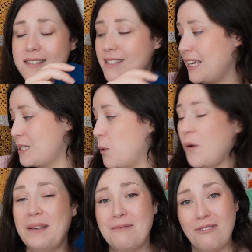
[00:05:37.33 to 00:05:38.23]

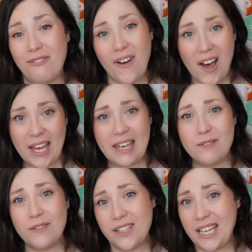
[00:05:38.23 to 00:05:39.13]

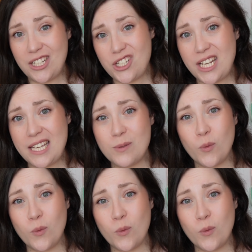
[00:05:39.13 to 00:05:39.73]
6.5 inches,